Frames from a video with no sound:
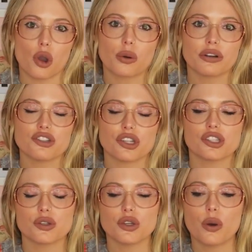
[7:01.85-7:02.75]
going on
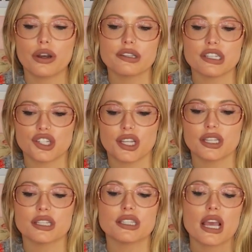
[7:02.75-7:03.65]
auditions. So you go on
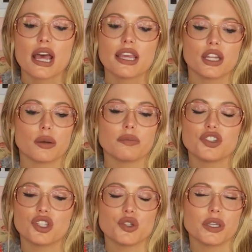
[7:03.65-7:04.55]
auditions, you know, I'm
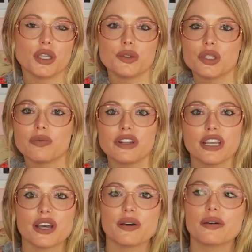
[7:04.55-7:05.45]
just doing YouTube
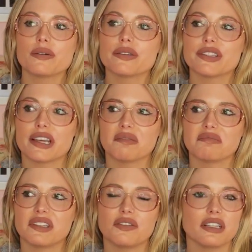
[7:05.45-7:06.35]
videos,
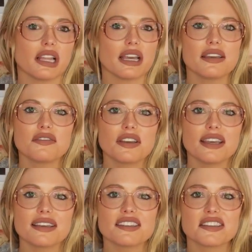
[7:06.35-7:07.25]
living life, I
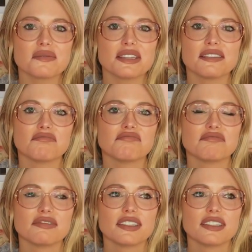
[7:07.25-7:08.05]
guess. I mean,